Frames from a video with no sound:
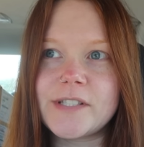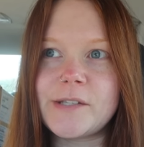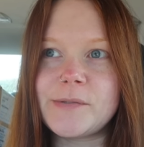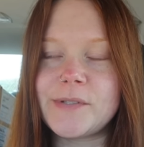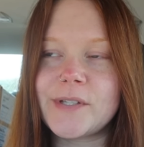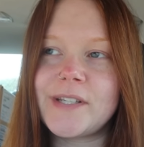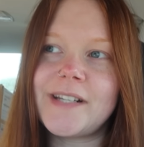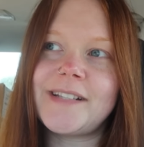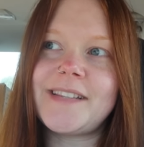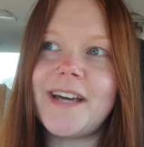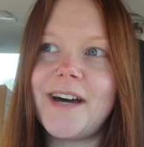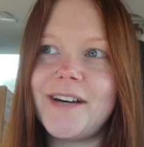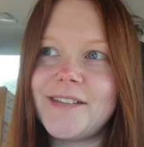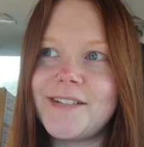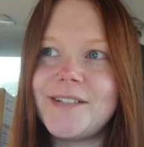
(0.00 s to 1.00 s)
because I was looking at
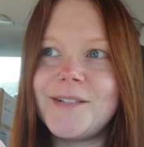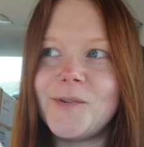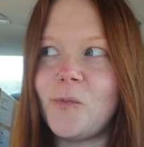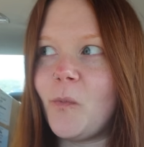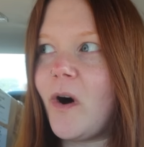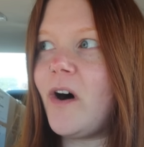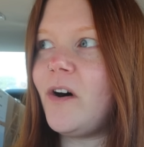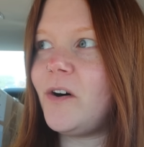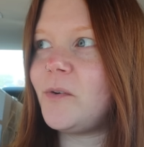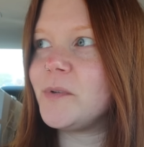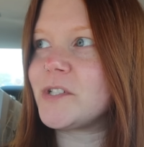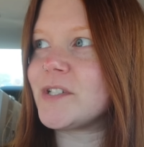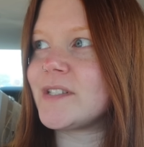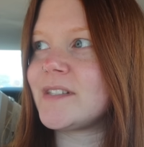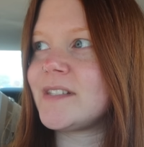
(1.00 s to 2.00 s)
the other wall,
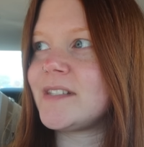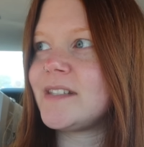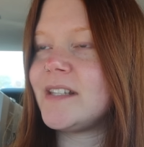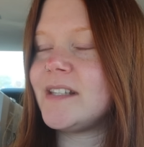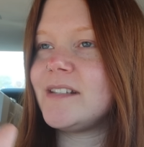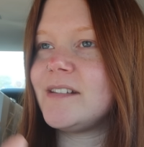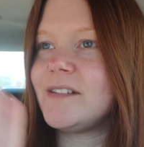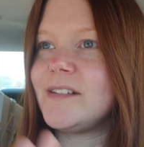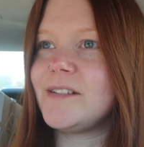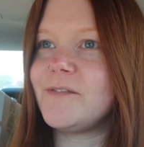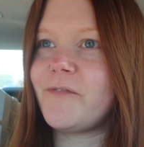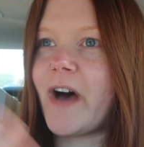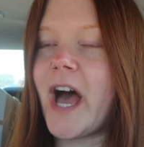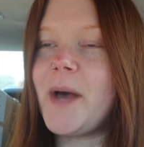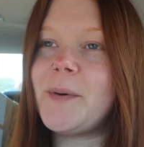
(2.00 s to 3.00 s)
which is the
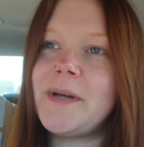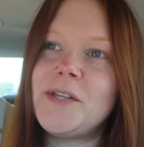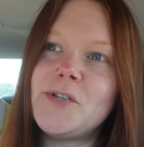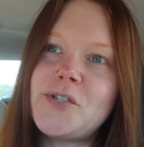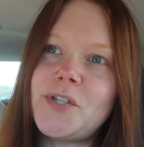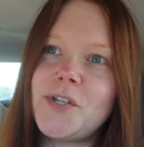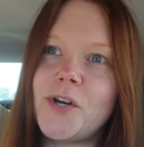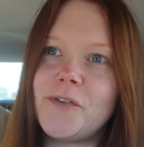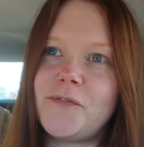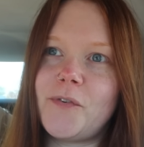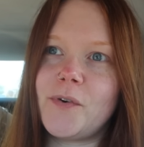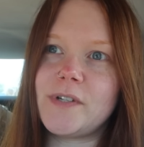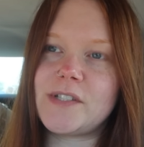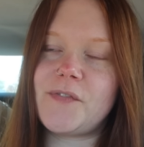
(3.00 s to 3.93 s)
vibe I usually go for.